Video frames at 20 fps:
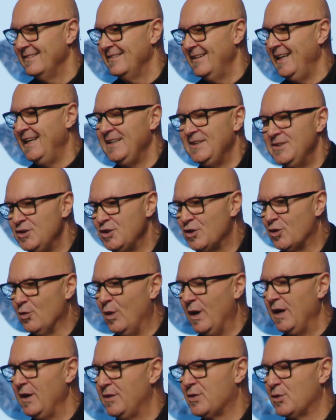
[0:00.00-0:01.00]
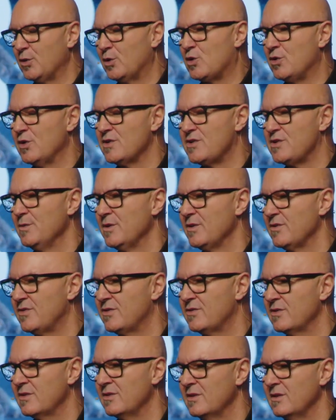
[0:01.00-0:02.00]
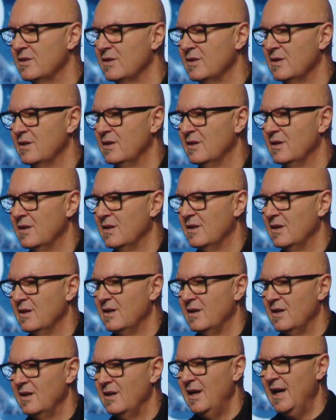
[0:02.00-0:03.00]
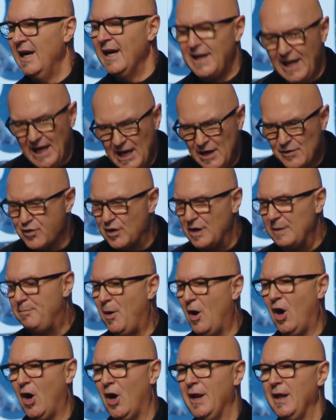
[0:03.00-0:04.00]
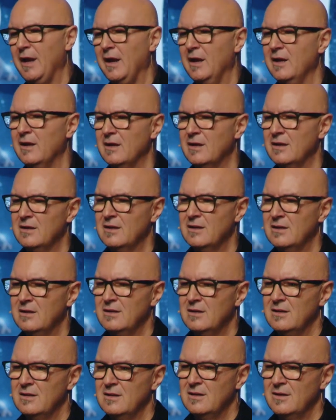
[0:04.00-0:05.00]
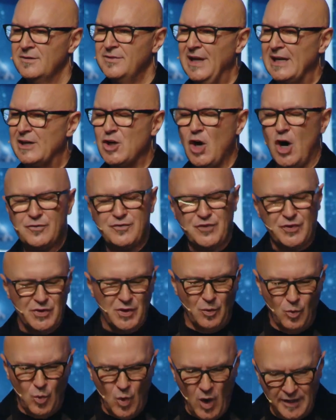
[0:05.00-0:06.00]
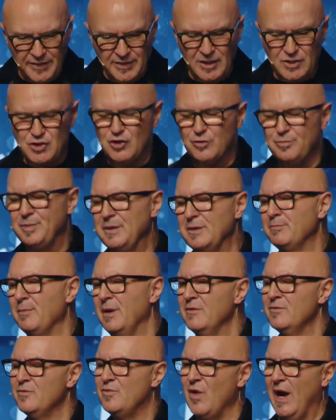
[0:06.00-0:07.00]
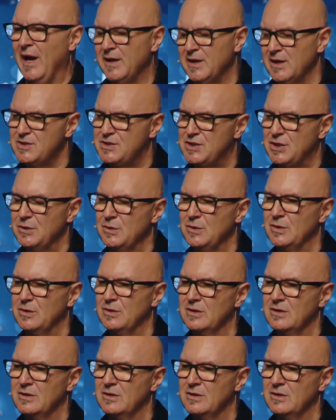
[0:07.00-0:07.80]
Eating your way through Christmas at every party. Thank God for the one that you've been invited to.